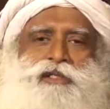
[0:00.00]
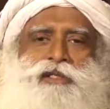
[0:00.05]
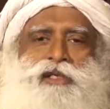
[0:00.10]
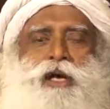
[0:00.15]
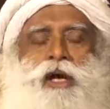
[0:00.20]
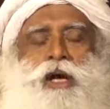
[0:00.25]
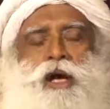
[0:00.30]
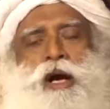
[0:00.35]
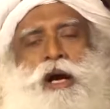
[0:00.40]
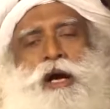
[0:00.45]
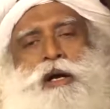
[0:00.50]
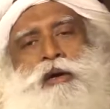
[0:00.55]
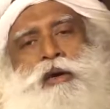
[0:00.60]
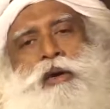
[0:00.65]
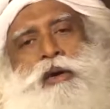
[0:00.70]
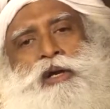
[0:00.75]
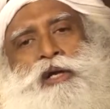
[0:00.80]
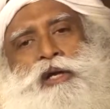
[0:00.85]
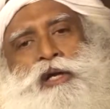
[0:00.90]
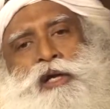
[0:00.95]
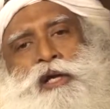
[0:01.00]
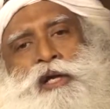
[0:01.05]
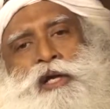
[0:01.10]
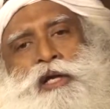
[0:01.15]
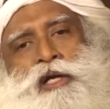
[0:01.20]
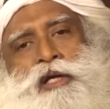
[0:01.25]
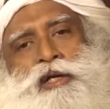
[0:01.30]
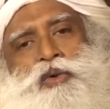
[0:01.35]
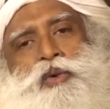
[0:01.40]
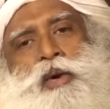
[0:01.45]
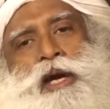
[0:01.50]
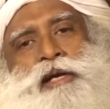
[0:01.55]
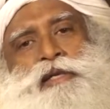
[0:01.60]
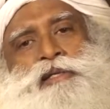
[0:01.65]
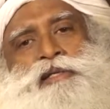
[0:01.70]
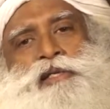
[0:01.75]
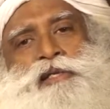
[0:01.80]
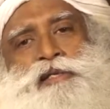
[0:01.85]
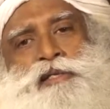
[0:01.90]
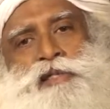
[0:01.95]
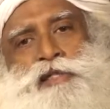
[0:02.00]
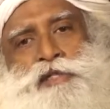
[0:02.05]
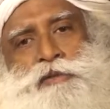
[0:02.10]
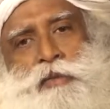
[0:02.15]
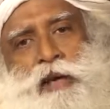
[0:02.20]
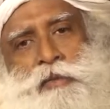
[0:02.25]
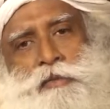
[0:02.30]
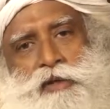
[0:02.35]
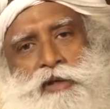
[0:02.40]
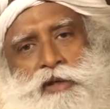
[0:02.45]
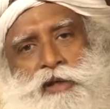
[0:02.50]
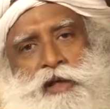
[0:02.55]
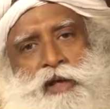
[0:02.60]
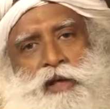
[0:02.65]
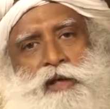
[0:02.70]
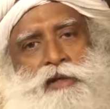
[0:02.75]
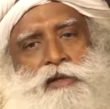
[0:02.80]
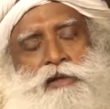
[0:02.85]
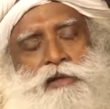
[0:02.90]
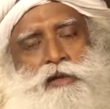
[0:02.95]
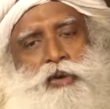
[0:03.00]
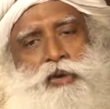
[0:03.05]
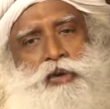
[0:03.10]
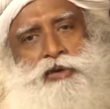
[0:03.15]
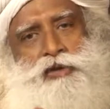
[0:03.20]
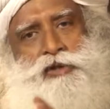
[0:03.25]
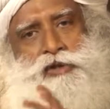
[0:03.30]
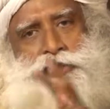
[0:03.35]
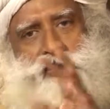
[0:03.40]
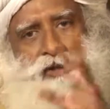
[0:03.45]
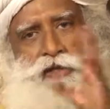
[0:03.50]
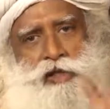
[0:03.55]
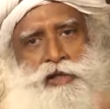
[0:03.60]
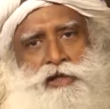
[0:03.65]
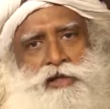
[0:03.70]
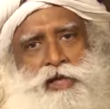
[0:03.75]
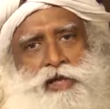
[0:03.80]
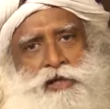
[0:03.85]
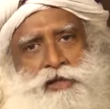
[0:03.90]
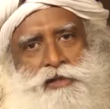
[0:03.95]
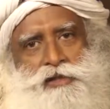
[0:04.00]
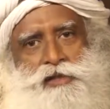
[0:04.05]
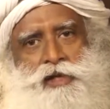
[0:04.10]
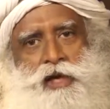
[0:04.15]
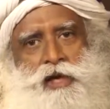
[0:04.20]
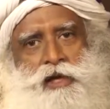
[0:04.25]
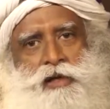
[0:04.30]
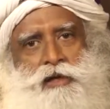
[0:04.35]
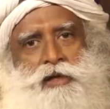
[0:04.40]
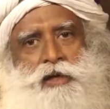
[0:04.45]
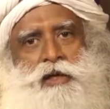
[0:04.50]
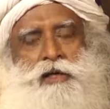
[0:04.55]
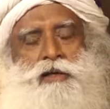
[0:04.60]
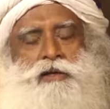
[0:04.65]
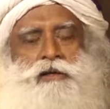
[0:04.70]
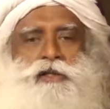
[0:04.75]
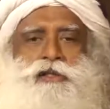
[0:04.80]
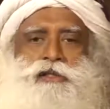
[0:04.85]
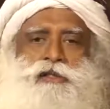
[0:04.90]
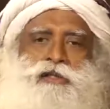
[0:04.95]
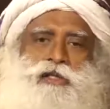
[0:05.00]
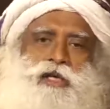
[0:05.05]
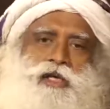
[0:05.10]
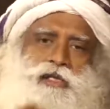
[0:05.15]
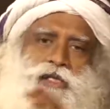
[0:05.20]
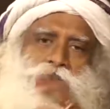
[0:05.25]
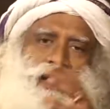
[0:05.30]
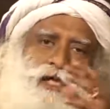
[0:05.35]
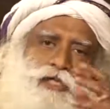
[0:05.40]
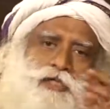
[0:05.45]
is? Accordingly, you access this memory. Though this data is there, this data